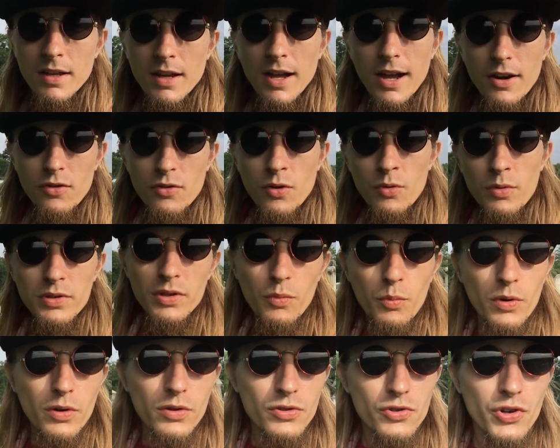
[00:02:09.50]
I don't know what the
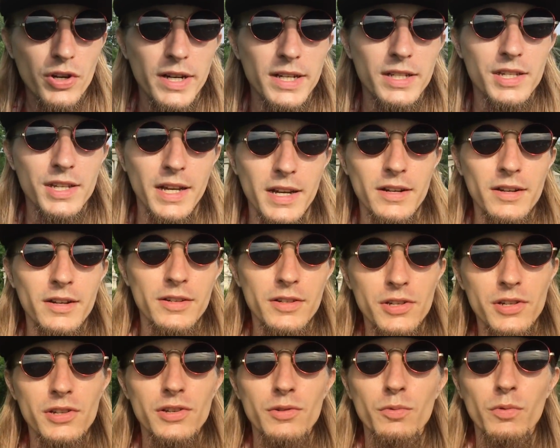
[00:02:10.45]
World Trade
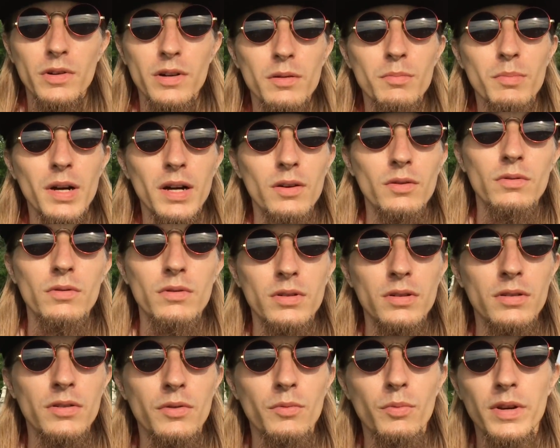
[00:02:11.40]
Centers were about,
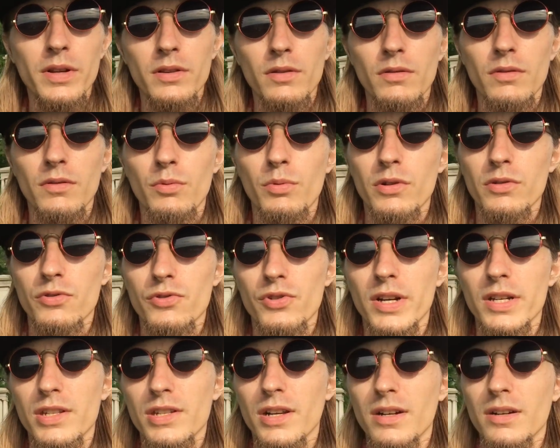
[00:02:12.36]
the way the World
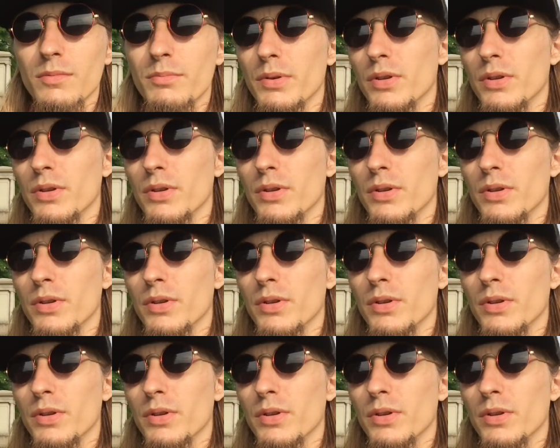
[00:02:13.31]
Trade Center